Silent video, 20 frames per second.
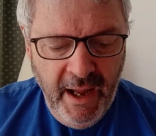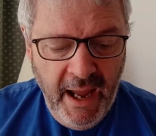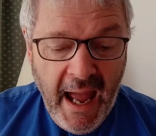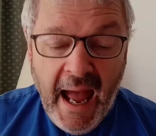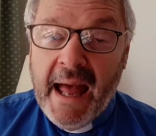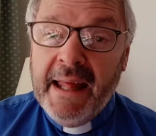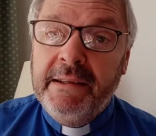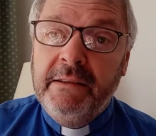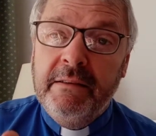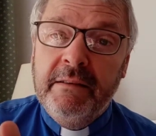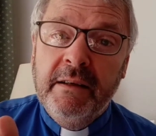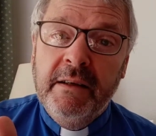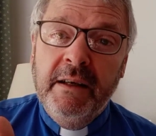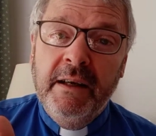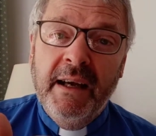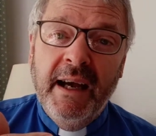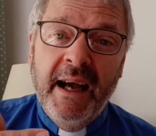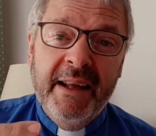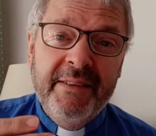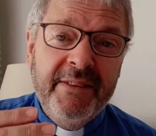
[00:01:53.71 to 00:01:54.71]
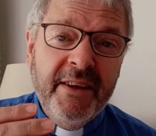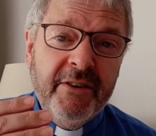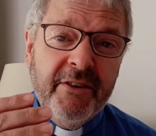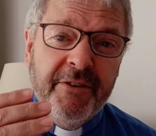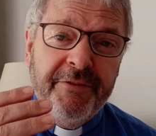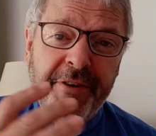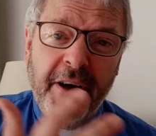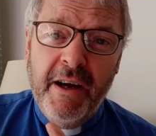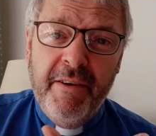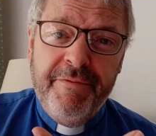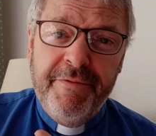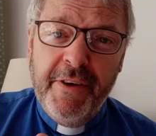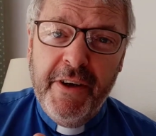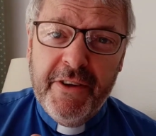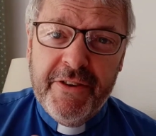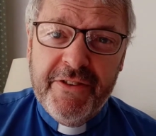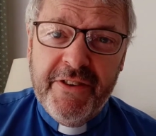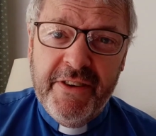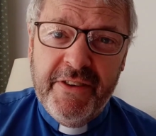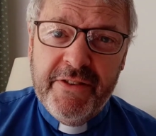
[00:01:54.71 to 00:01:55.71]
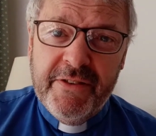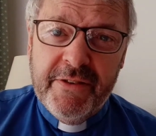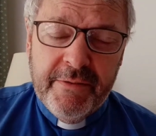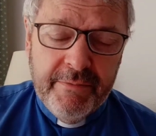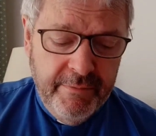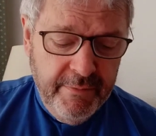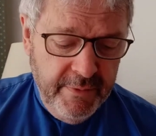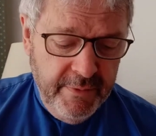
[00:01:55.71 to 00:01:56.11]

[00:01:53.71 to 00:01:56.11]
And there are 5 verses.